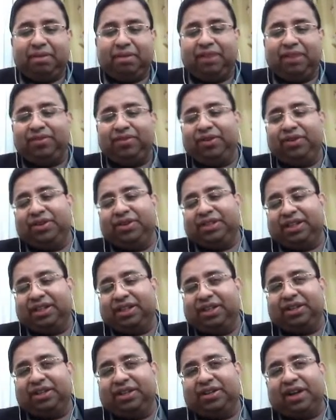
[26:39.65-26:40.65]
But if you need to
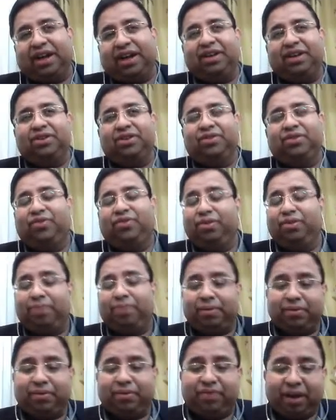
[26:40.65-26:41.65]
say that write down the full
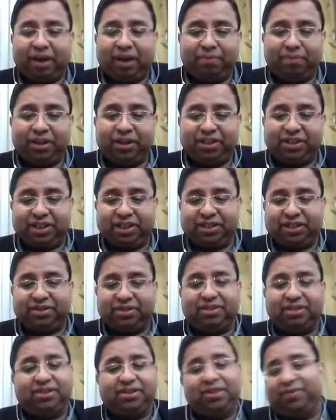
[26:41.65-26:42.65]
paper 5 page
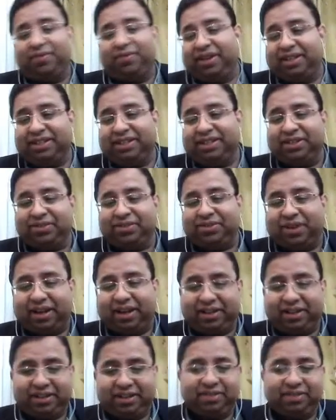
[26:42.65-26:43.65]
6 is not very easy to
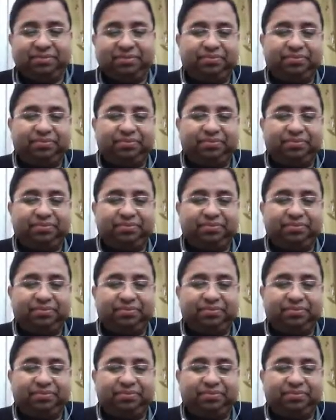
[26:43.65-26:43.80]
write.